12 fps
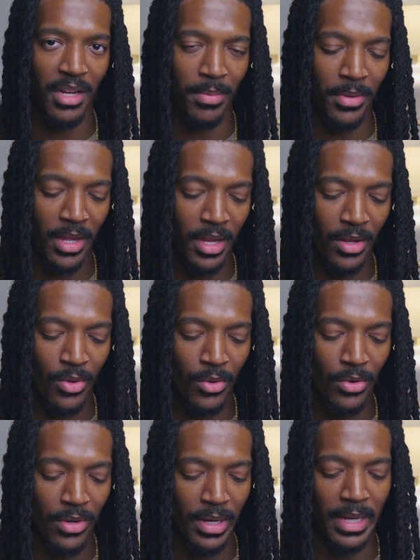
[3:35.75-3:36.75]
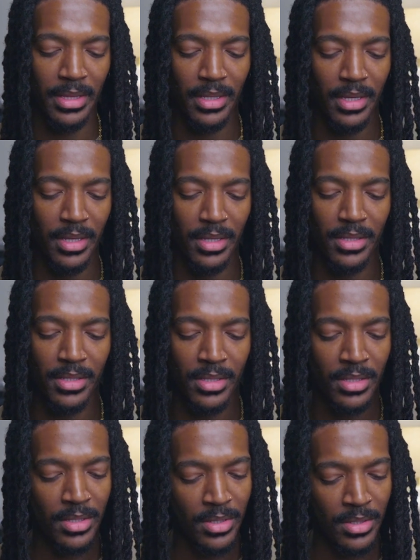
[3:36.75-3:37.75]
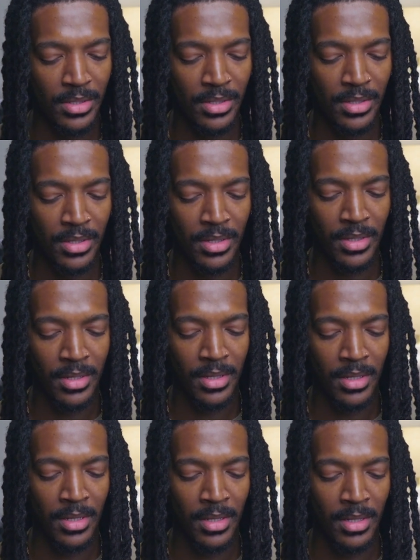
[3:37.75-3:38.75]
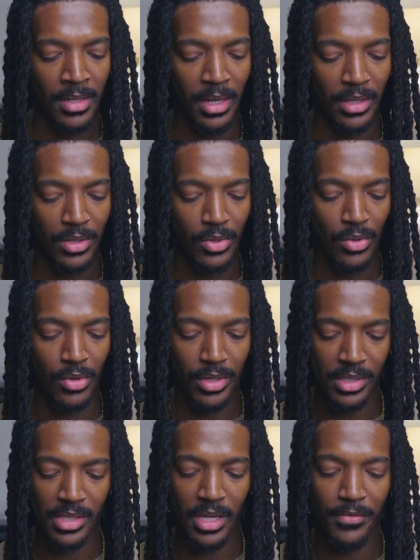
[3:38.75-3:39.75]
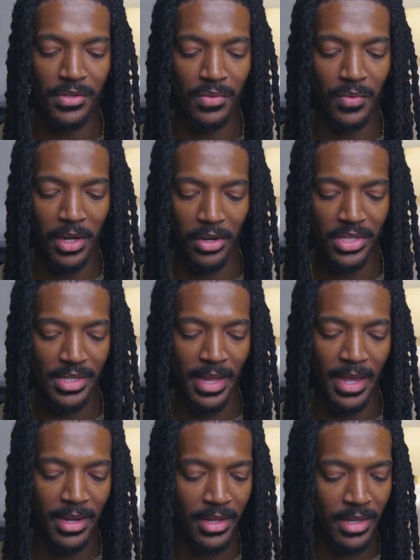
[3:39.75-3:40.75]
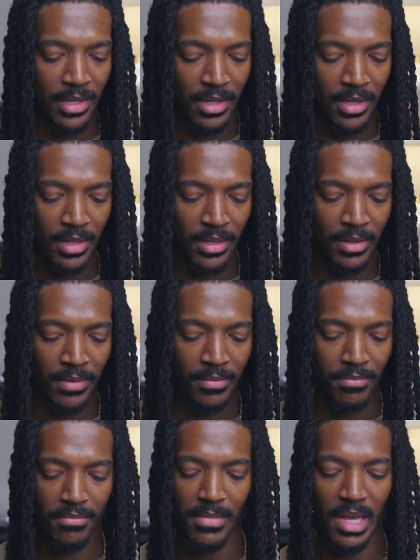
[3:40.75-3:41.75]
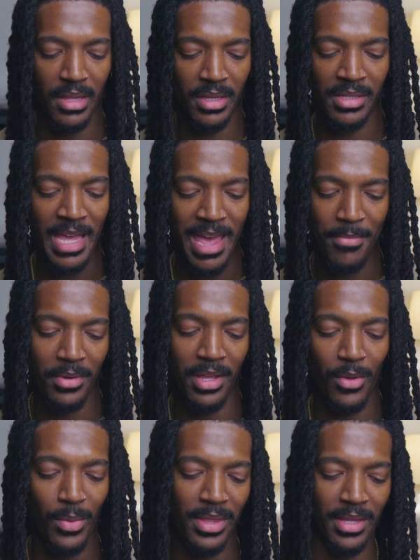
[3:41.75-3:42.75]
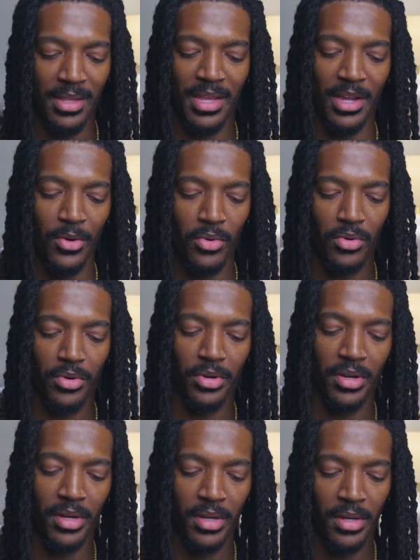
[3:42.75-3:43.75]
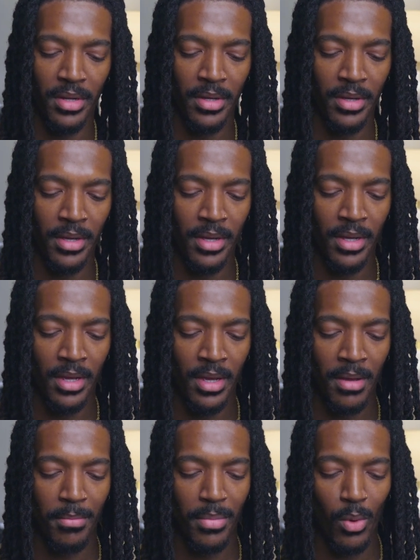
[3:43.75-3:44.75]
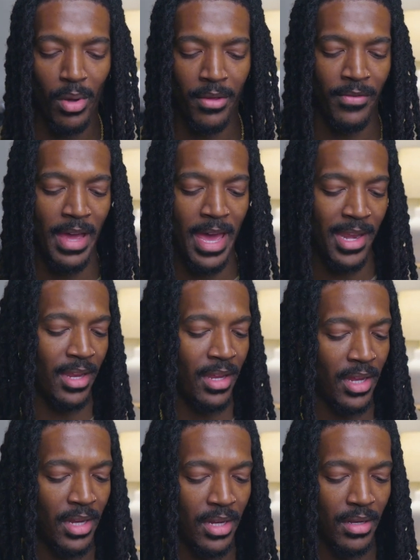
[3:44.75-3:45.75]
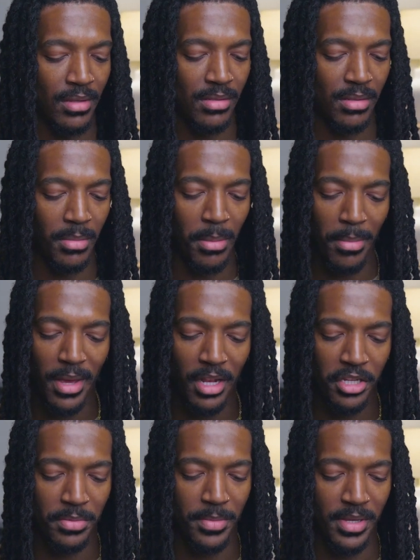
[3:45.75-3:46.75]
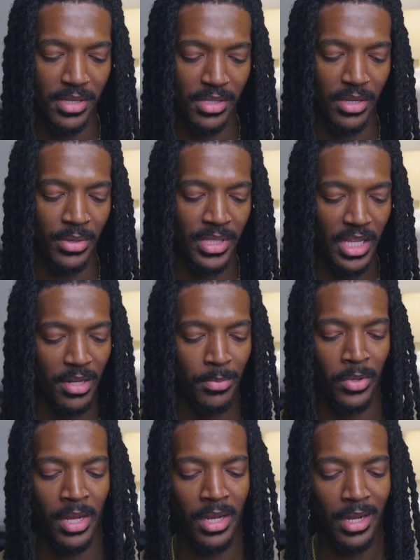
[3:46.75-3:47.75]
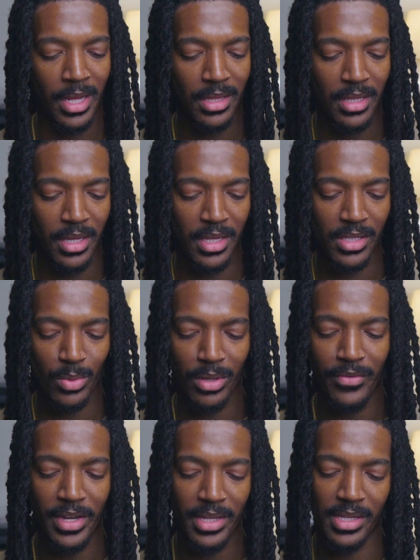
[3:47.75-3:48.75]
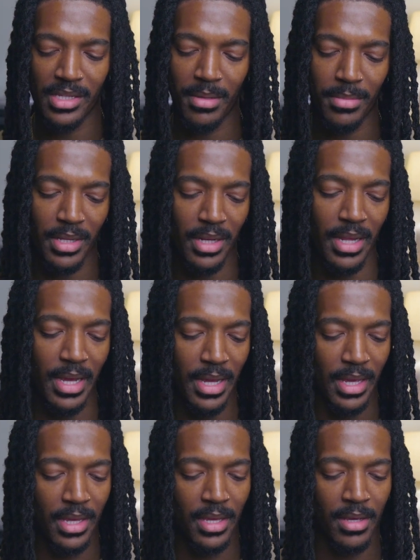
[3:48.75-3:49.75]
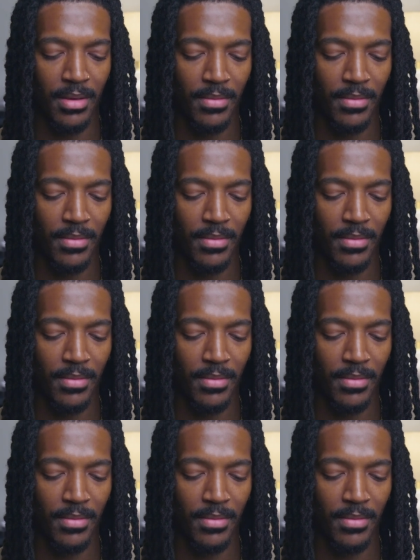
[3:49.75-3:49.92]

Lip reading: of playing a chord like this, like the chord itself is very static. Nothing's happening within that chord. But what if I added in some embellishments? So instead of playing it like this, what if I did something like,